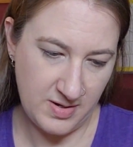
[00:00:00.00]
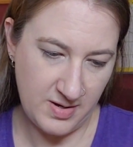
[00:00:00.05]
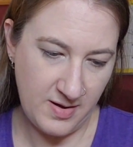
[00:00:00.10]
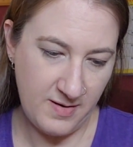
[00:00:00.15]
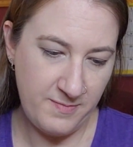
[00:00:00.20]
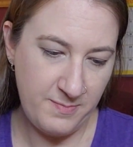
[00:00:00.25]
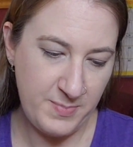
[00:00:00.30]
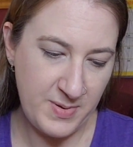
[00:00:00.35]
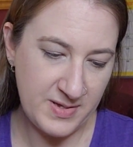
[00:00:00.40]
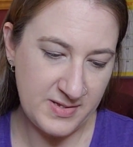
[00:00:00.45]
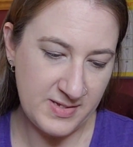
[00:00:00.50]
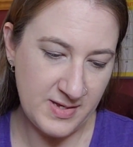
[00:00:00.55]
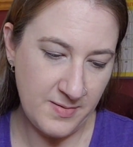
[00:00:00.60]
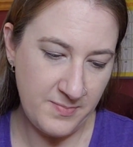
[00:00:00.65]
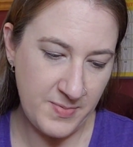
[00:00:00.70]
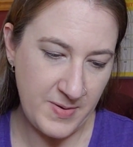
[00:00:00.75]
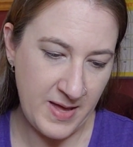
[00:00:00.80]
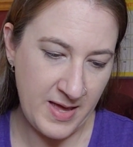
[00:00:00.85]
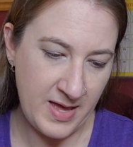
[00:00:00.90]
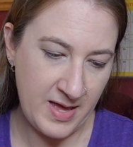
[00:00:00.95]
I've picked
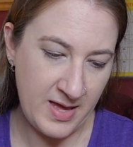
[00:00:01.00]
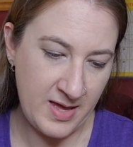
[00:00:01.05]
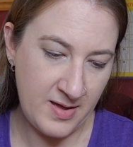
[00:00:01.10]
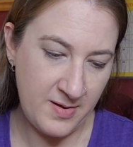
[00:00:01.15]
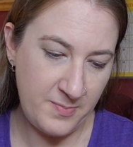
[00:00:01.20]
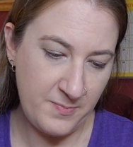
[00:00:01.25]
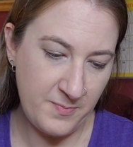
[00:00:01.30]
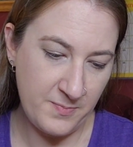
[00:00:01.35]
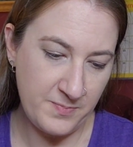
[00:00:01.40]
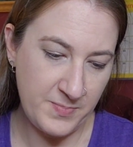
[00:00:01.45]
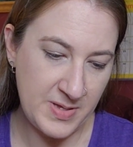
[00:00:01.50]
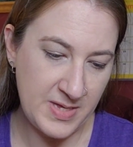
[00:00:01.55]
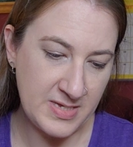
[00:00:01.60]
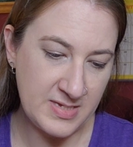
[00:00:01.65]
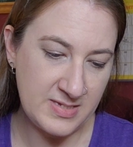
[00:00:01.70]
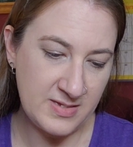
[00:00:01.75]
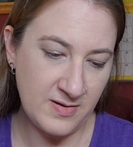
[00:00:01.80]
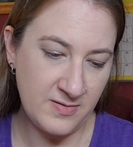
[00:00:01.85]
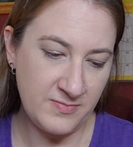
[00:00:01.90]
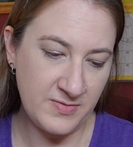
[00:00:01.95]
up a
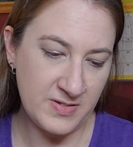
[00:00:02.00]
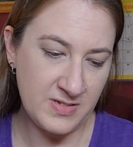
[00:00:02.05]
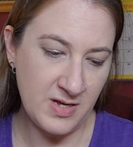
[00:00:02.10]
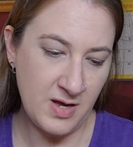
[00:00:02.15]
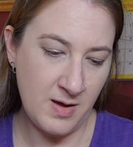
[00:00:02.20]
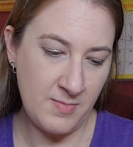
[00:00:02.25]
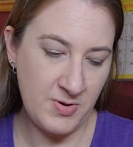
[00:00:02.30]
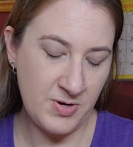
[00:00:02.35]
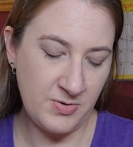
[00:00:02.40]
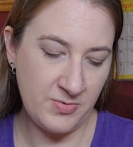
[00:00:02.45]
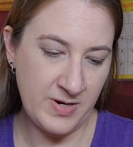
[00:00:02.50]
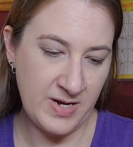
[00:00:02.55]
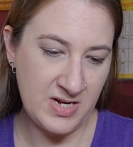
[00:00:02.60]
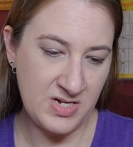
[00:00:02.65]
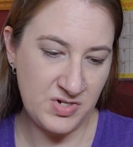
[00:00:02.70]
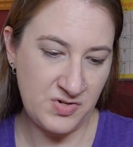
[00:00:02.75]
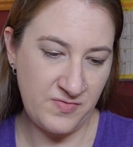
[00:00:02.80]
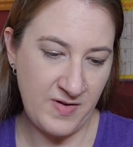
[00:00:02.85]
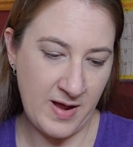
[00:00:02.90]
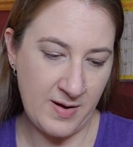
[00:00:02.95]
piece of Atomic
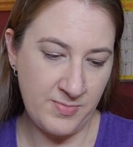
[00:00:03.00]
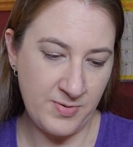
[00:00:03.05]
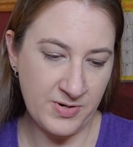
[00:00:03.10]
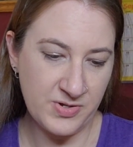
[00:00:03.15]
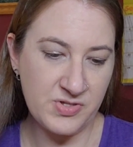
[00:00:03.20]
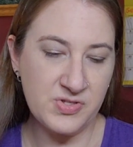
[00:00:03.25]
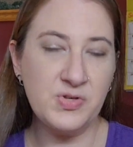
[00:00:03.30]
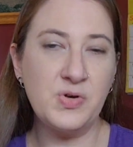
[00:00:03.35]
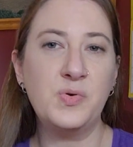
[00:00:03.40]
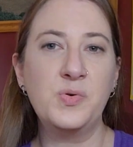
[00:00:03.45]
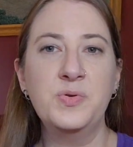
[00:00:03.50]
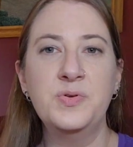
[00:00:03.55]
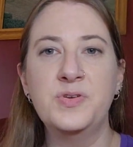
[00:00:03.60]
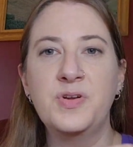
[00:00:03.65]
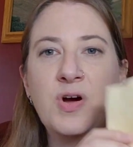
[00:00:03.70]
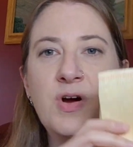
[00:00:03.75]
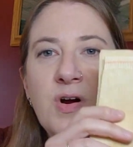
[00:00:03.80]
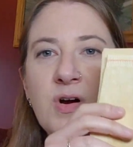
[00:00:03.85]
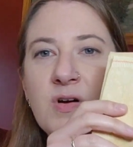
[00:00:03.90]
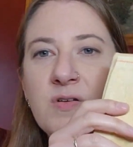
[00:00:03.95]
Ranch Fabrics Golden
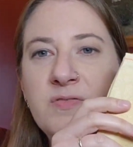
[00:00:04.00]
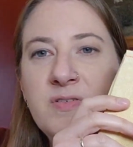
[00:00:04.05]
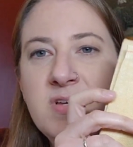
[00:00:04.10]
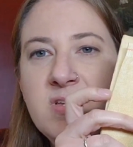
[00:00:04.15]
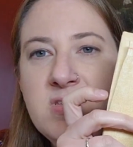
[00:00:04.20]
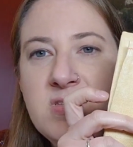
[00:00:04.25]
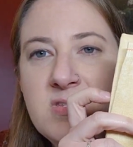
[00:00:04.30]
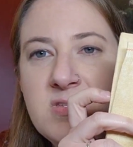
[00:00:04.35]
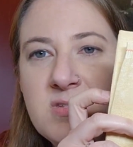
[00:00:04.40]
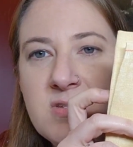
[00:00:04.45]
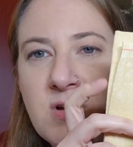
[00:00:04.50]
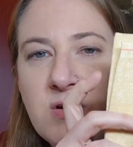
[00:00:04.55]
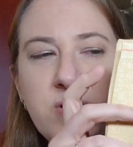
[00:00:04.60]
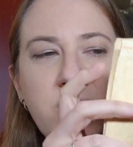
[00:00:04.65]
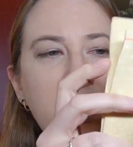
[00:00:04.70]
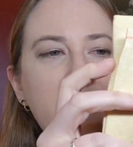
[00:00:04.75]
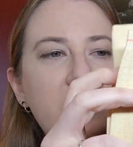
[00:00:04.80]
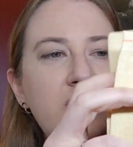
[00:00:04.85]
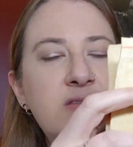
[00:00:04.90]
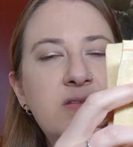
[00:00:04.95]
Harvest. Oh
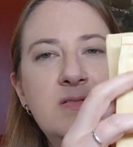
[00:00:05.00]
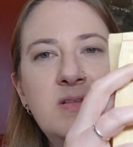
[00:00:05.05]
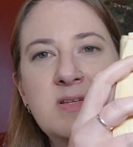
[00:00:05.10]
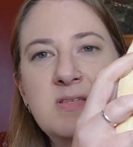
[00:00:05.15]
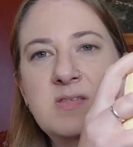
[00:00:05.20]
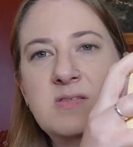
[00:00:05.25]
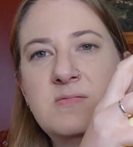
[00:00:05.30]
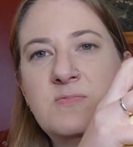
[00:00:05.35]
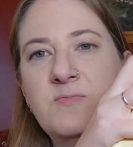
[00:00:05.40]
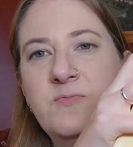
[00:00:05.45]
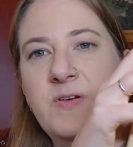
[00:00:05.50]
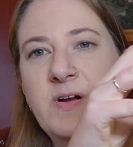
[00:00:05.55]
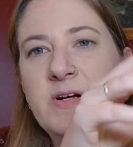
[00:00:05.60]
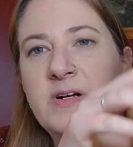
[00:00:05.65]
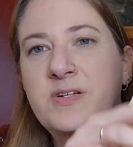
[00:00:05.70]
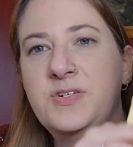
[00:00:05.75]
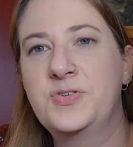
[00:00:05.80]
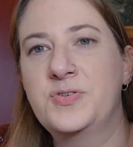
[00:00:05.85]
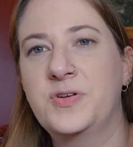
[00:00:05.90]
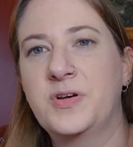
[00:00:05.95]
yeah, that's
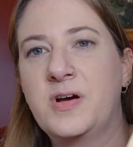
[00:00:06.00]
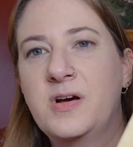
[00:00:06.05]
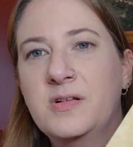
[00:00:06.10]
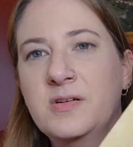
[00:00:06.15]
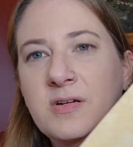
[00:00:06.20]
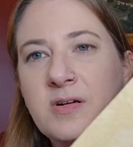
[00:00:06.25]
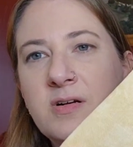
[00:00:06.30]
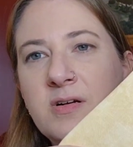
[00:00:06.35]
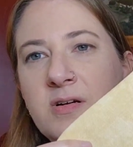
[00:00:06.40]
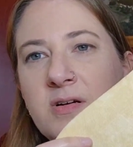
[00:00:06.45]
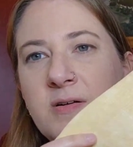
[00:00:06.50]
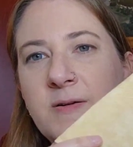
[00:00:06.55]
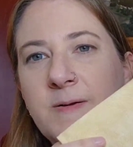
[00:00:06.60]
very true to color.